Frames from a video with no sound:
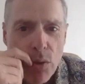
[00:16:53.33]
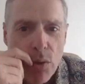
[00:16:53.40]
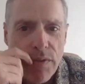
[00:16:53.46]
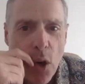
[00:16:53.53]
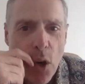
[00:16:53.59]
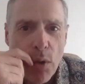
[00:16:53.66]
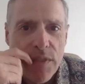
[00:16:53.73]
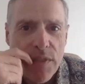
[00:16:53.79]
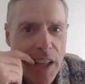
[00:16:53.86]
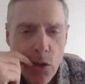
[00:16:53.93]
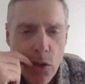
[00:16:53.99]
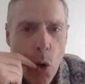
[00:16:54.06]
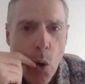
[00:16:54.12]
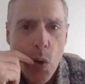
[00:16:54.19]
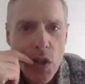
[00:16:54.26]
of
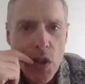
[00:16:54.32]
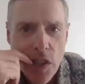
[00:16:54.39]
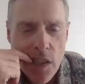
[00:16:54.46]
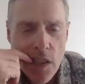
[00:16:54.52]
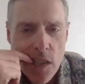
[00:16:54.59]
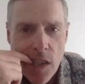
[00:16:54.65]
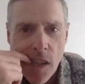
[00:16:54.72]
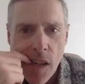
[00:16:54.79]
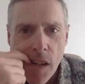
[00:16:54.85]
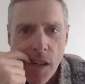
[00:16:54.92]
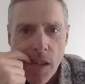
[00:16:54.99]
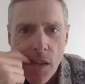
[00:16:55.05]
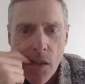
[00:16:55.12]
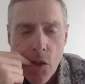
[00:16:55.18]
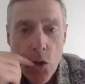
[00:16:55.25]
technologies.
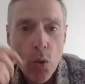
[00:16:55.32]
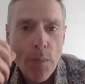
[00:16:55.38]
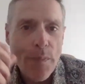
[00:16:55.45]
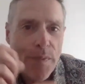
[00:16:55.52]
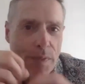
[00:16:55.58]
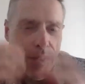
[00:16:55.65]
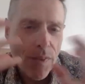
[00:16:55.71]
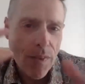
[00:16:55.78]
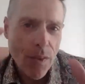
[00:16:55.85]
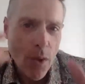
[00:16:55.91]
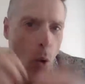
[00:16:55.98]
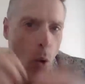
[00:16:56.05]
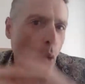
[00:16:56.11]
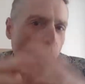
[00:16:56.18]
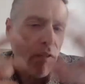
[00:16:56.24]
So the
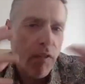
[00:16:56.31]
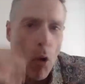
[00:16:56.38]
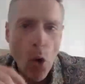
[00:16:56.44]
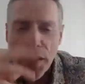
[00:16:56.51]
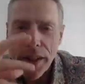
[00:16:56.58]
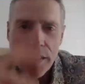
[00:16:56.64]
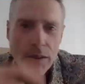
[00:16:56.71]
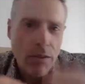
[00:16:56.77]
whole foray